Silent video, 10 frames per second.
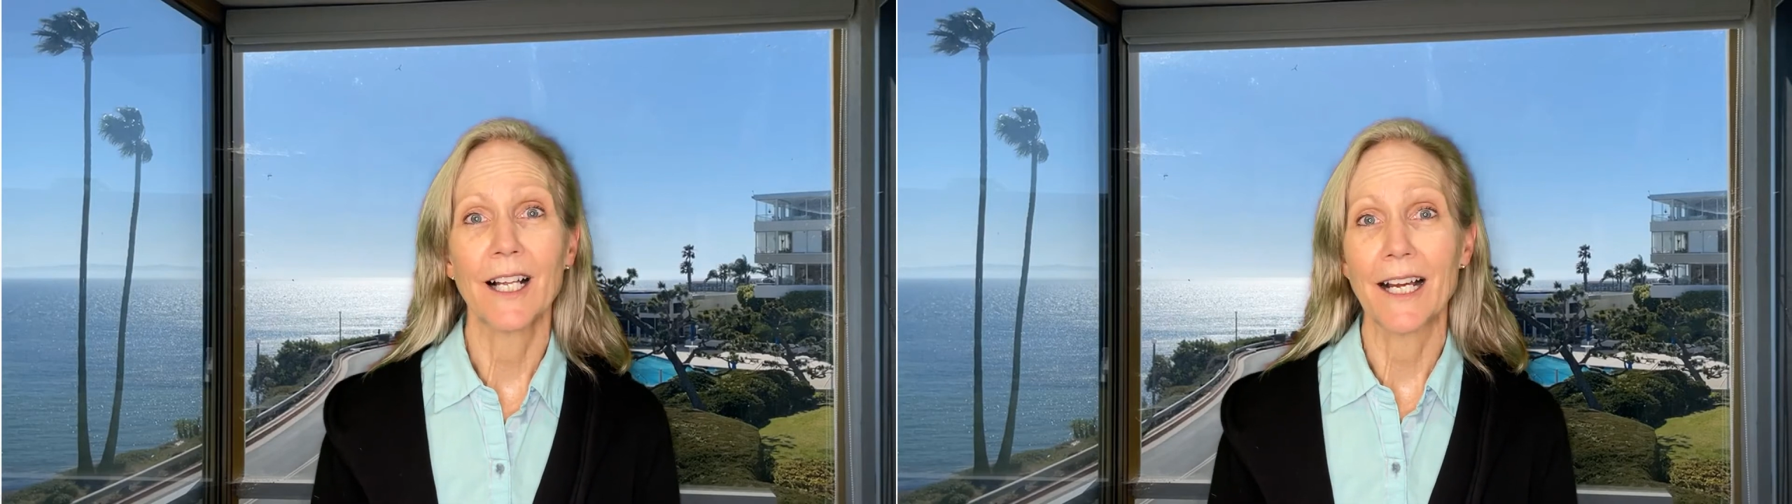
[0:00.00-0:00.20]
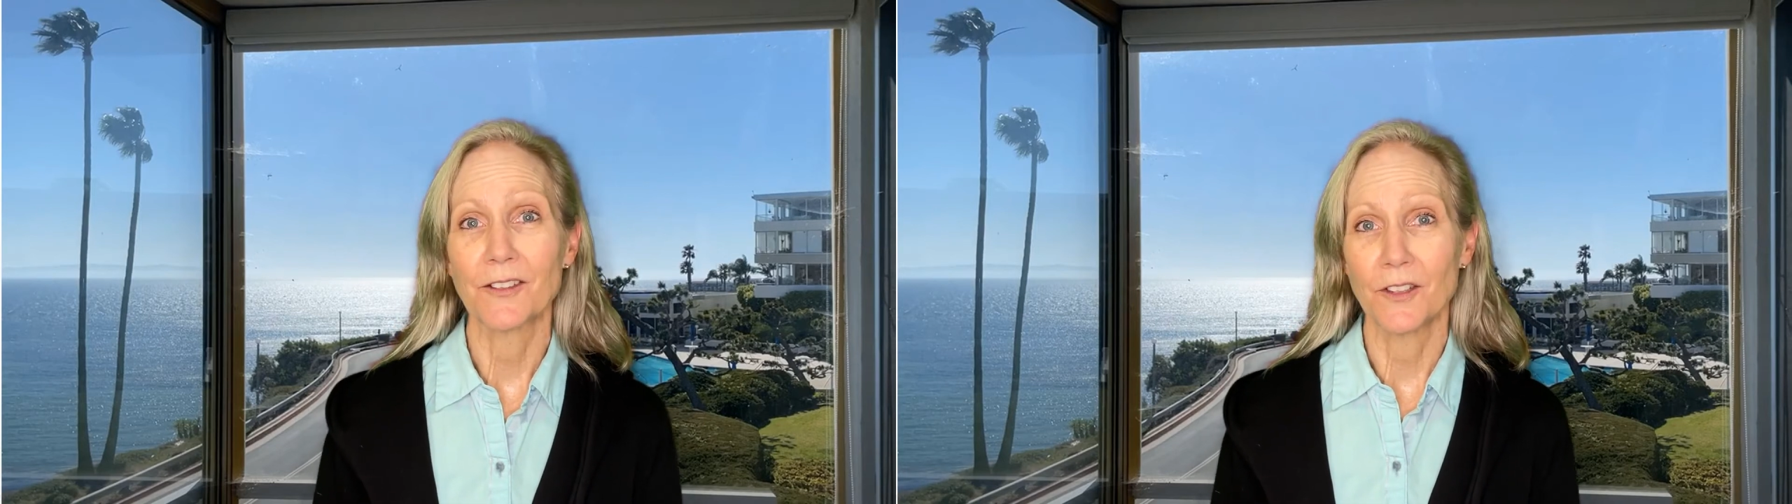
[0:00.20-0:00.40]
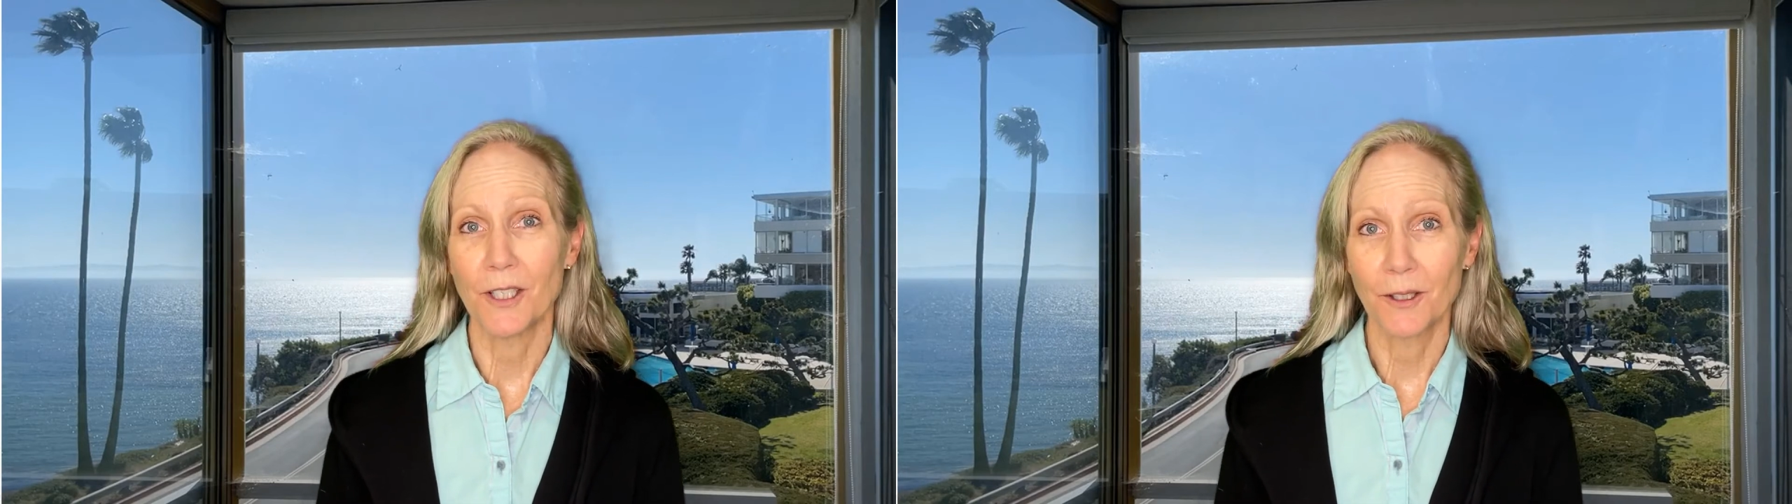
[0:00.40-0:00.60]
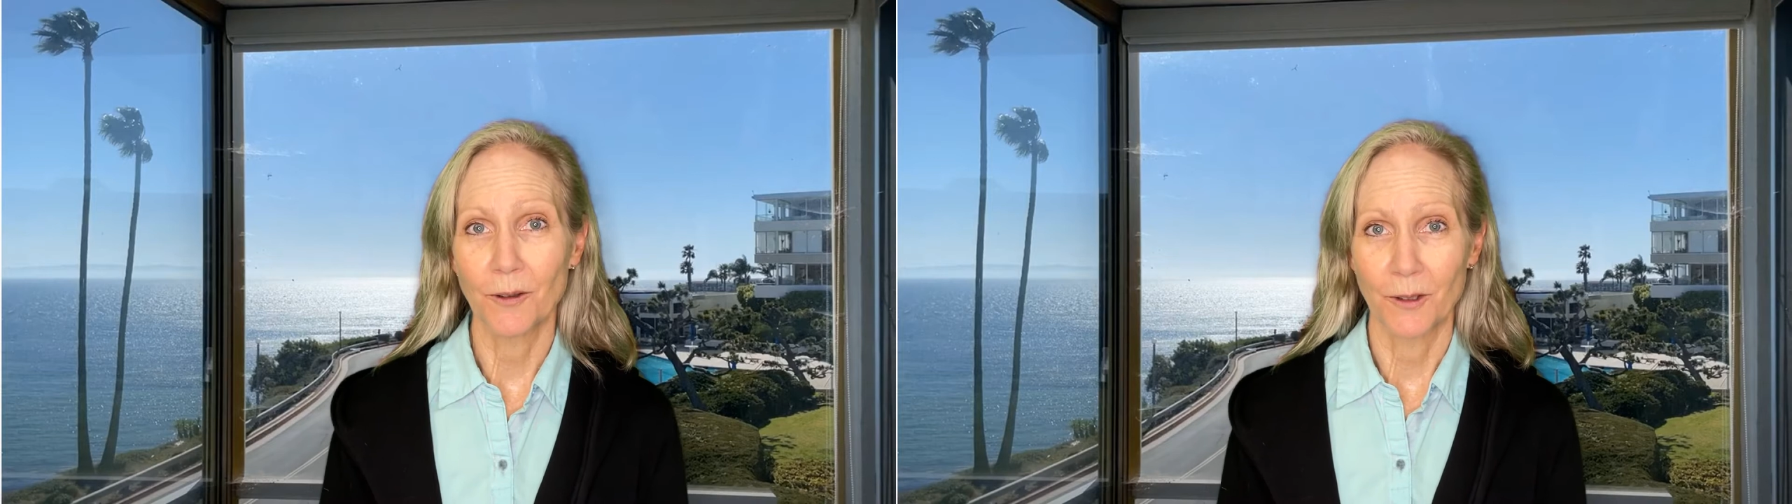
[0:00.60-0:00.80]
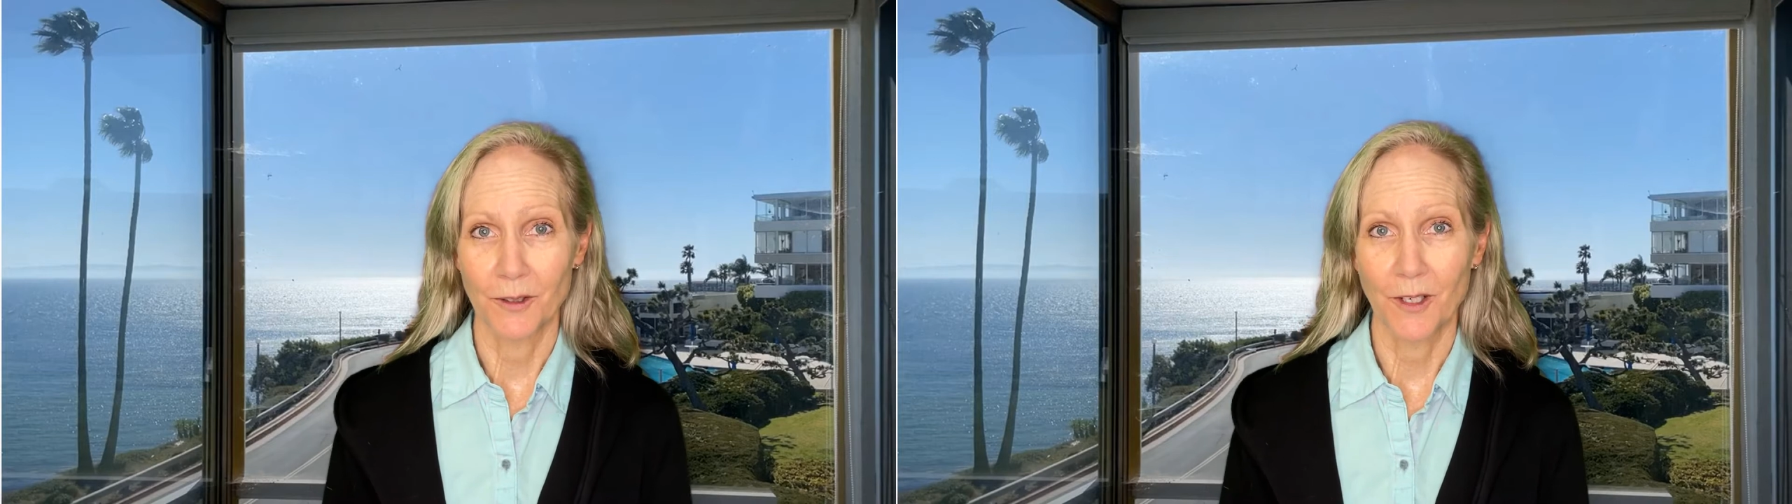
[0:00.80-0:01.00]
last year
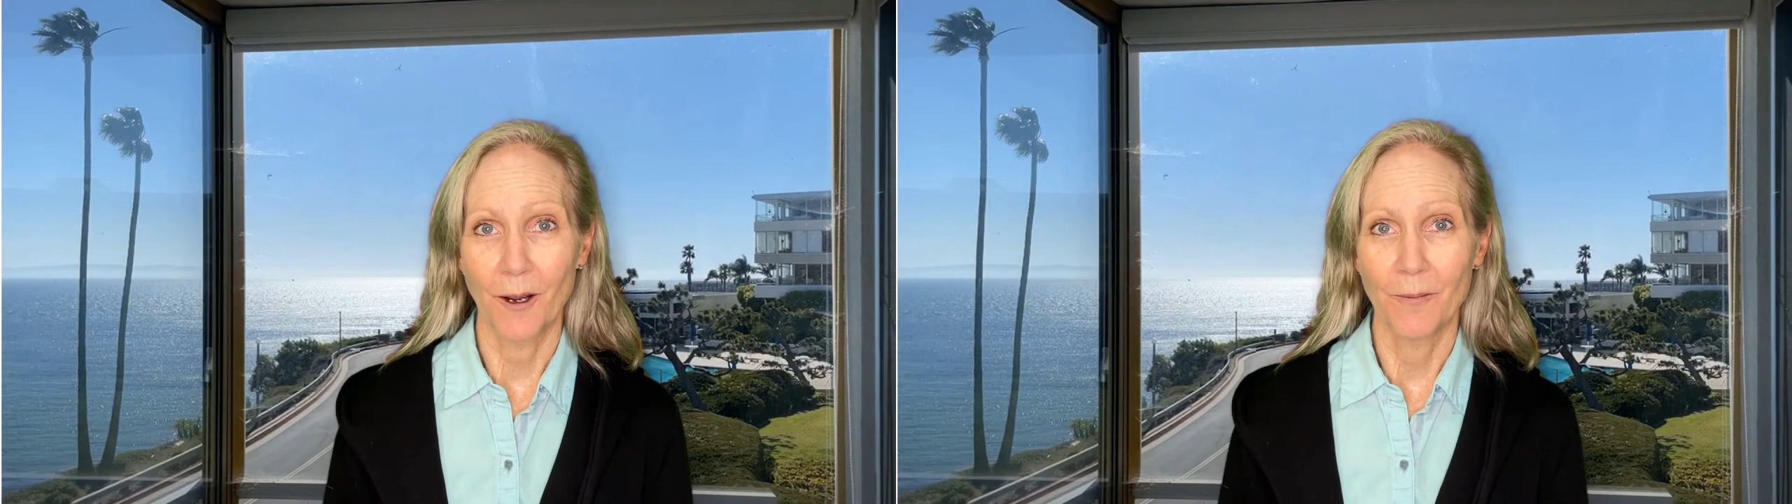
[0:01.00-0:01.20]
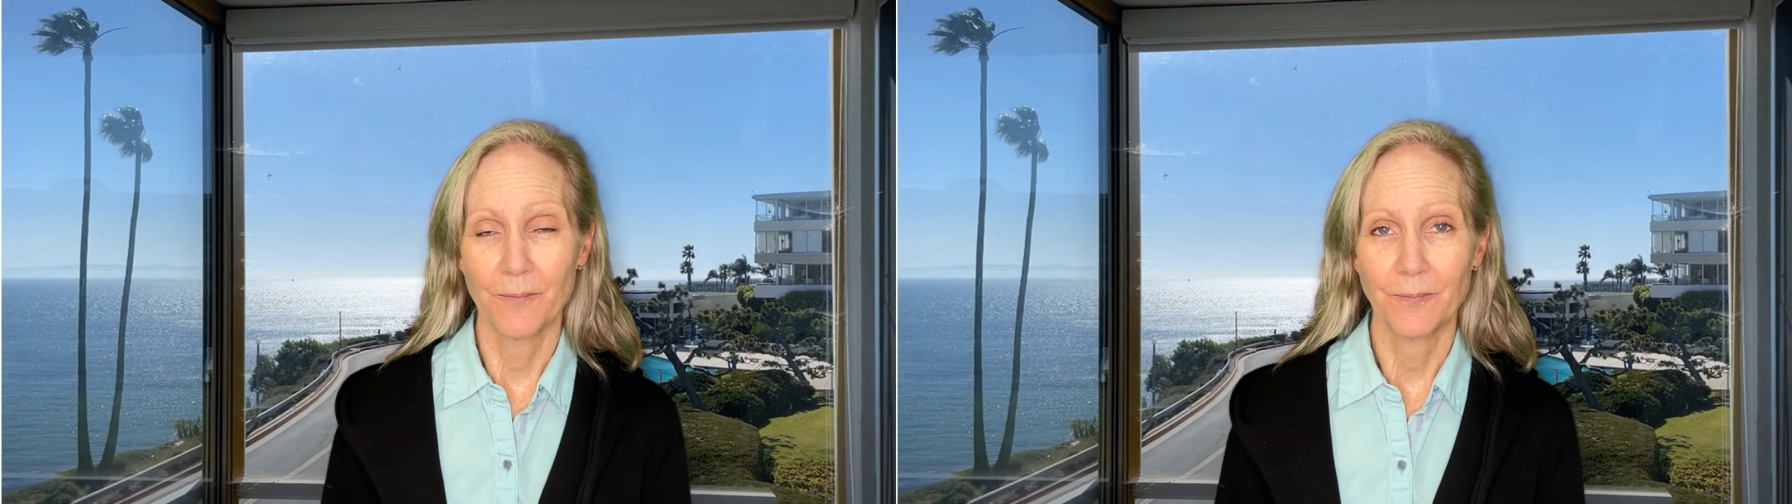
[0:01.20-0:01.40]
or so.